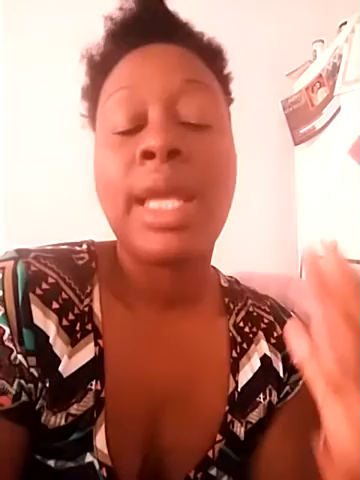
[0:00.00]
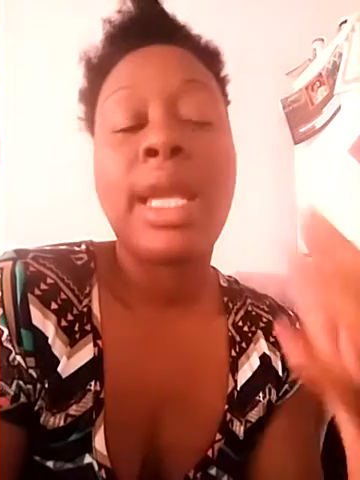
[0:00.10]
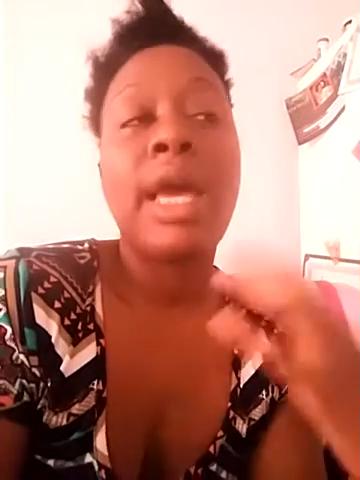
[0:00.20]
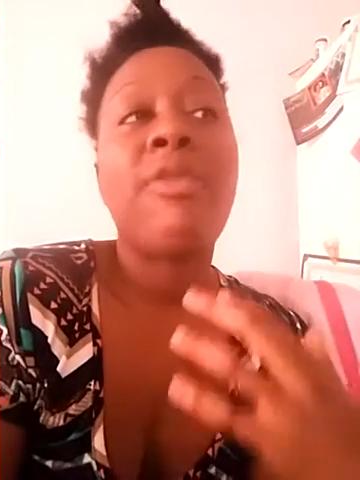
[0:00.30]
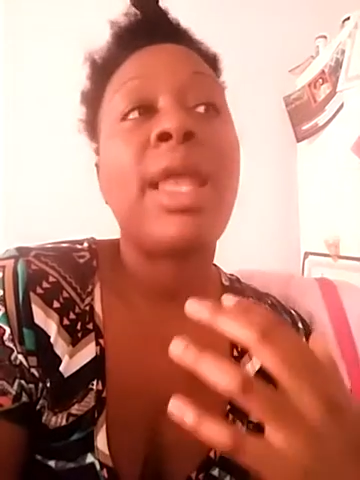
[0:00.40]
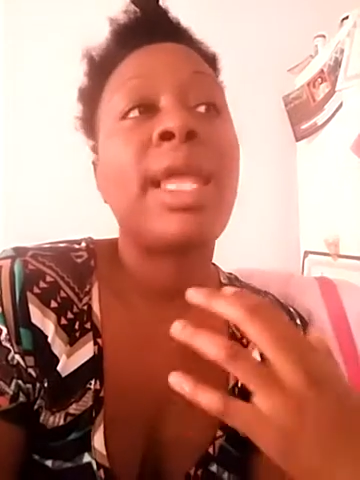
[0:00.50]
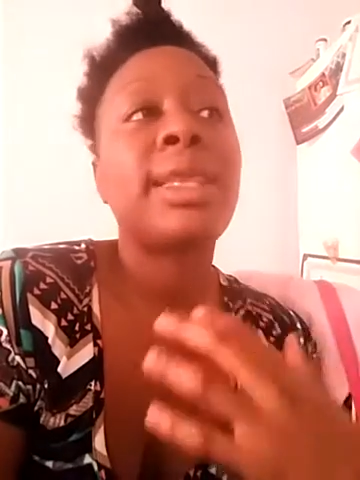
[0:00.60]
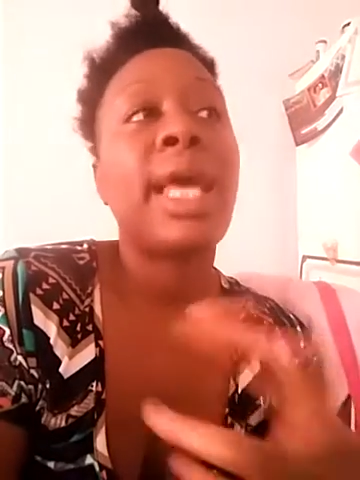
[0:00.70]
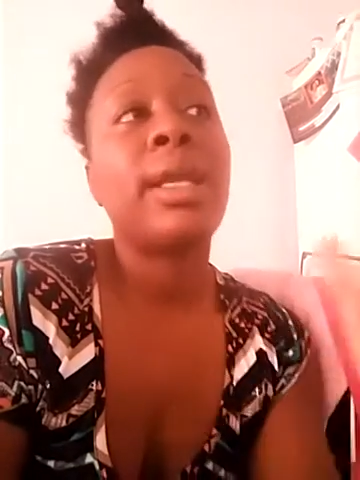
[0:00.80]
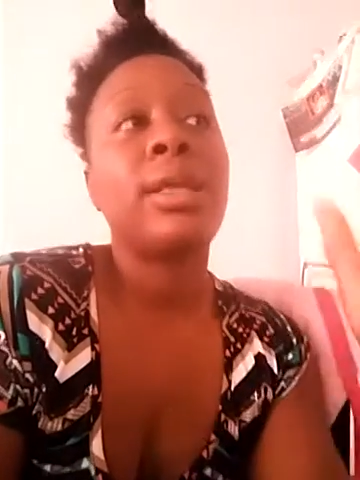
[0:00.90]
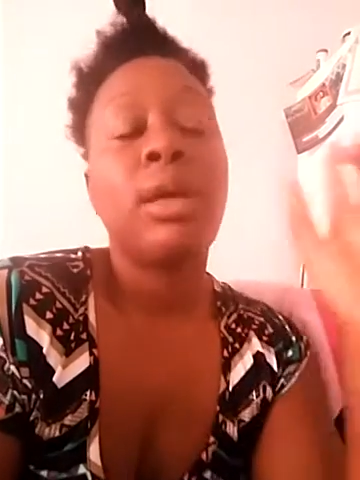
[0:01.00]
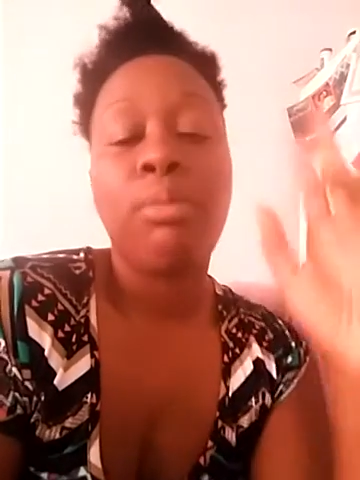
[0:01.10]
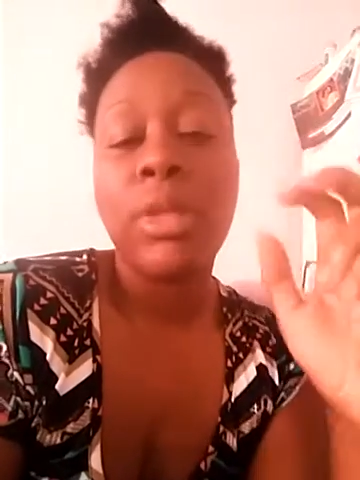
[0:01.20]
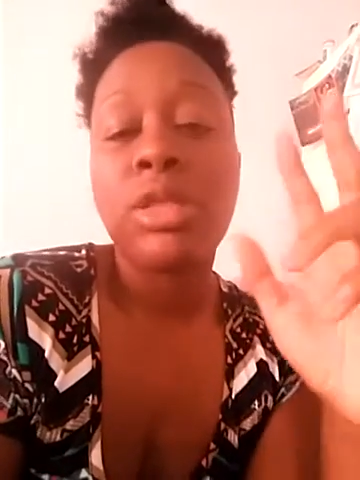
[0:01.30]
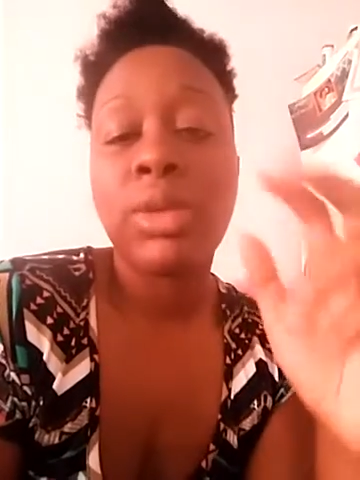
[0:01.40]
Now, if I let that
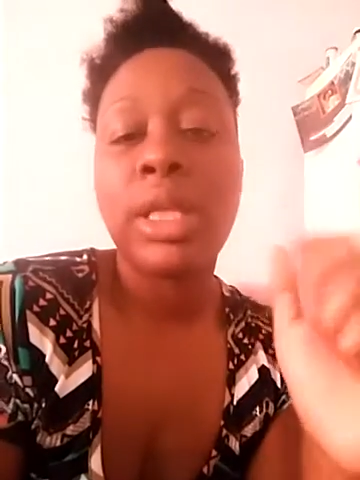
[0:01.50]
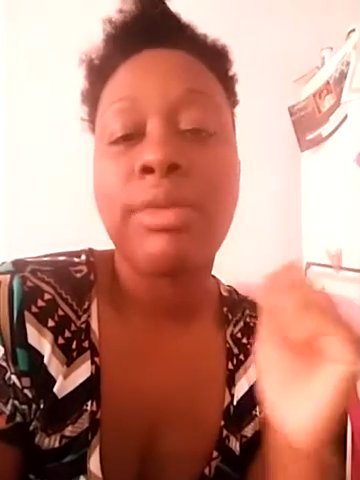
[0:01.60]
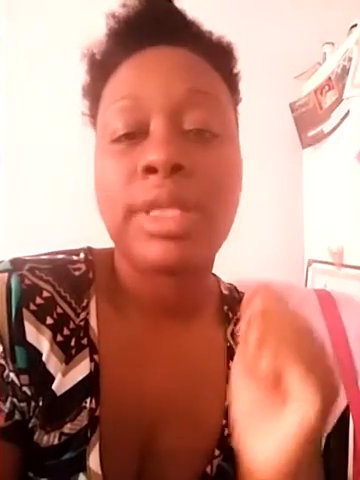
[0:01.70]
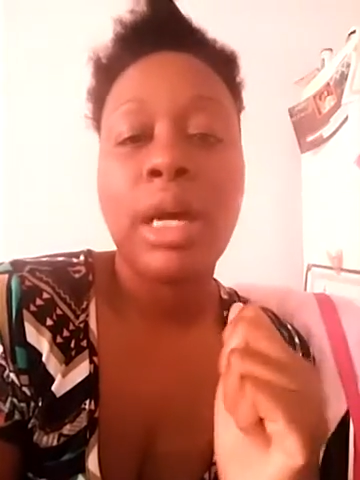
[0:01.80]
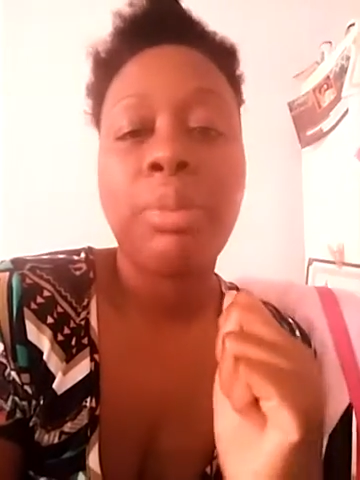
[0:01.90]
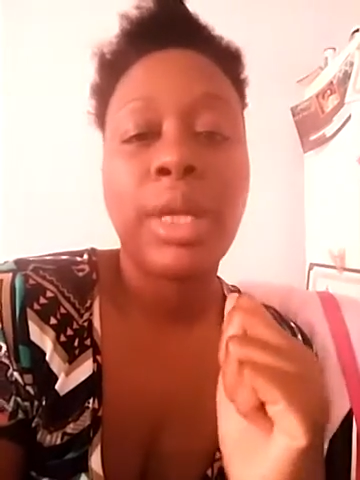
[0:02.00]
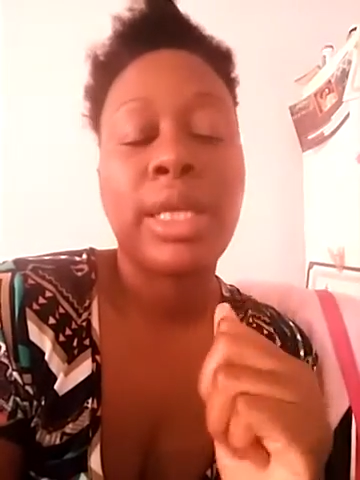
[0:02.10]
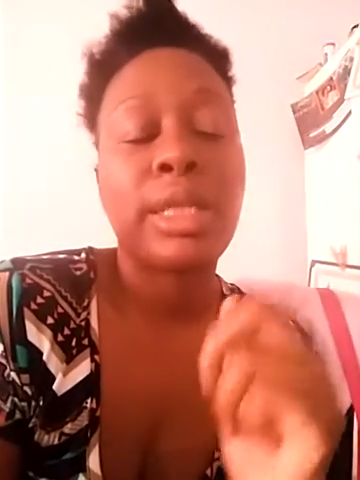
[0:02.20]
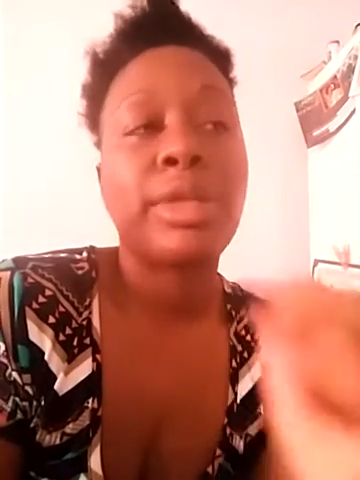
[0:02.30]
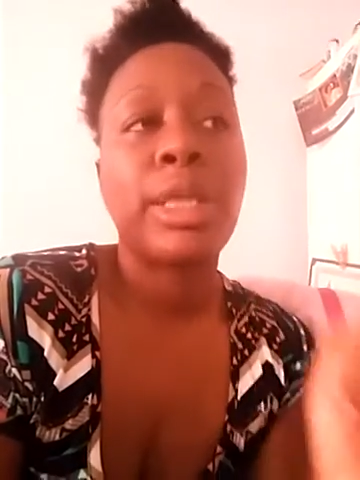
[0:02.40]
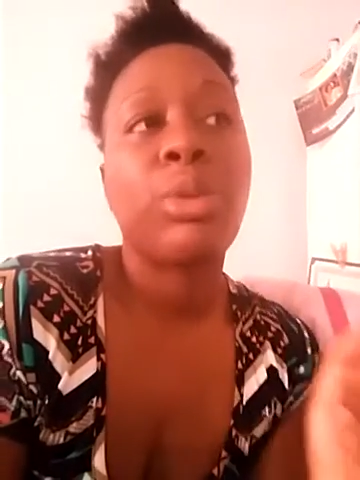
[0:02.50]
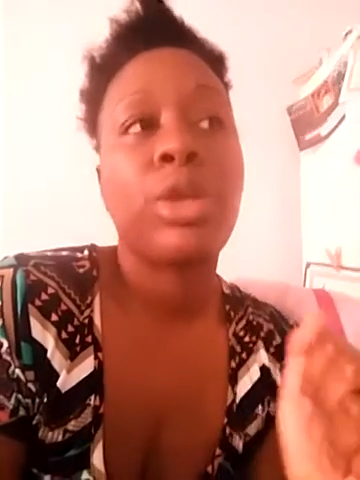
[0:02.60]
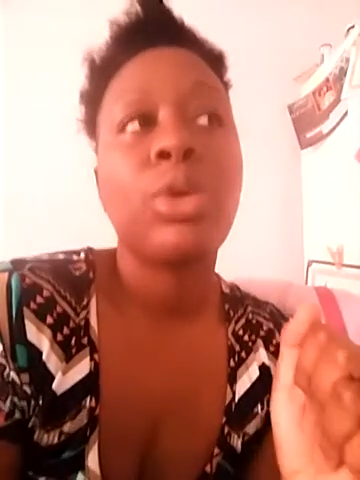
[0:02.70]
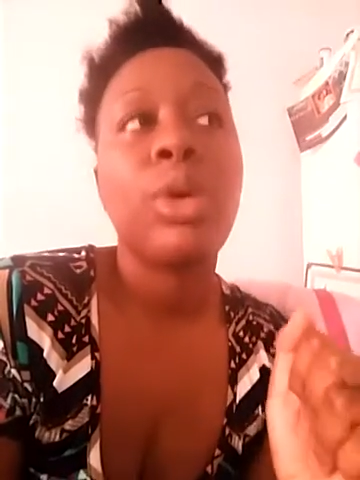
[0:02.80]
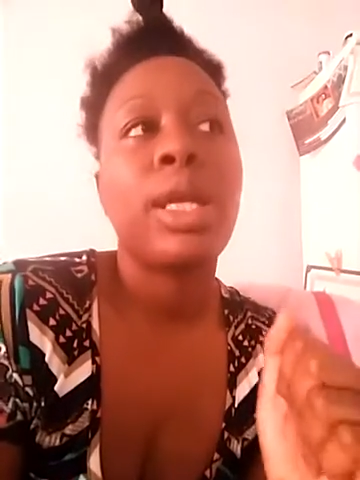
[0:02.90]
misery loves company because I'm upset
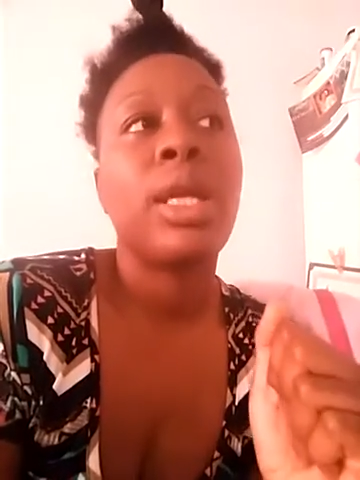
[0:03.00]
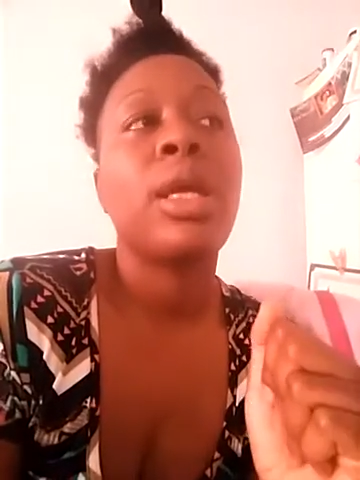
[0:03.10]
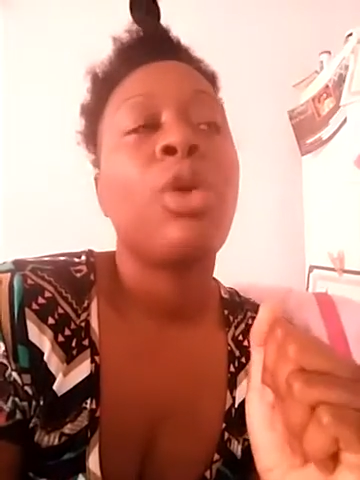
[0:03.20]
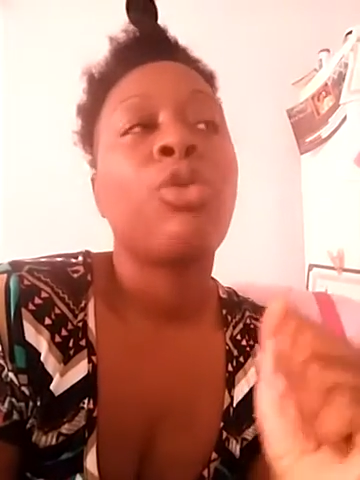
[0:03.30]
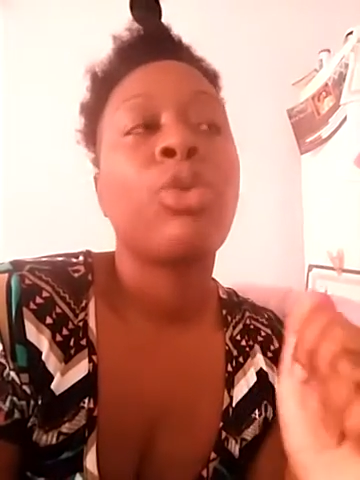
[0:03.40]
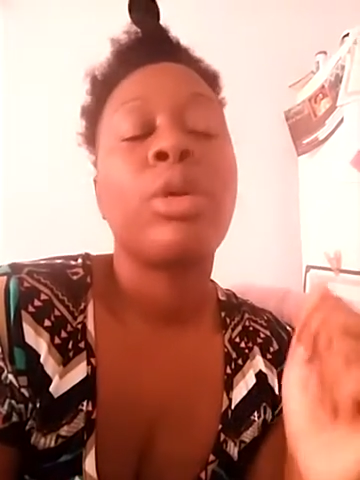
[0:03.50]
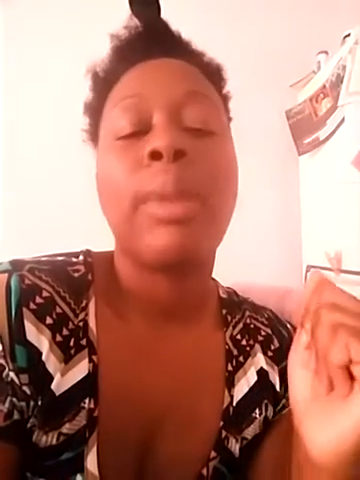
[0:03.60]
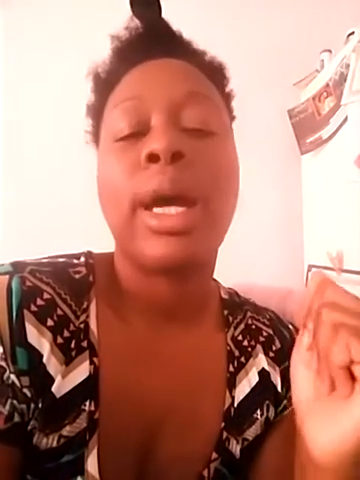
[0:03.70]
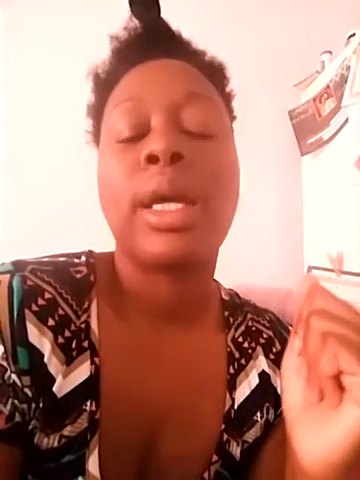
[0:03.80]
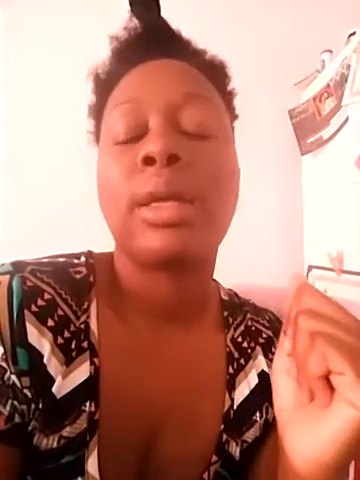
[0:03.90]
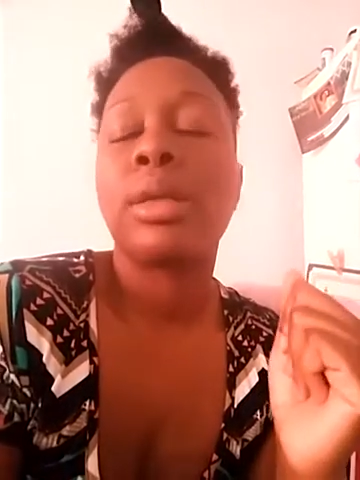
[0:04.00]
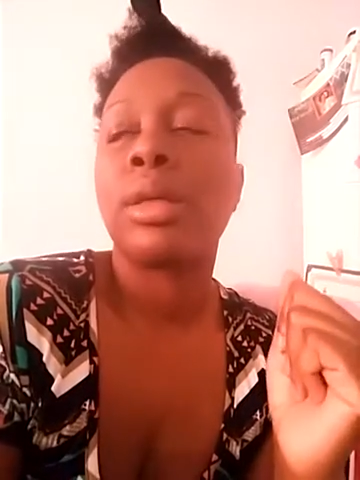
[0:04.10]
with you and then ruin my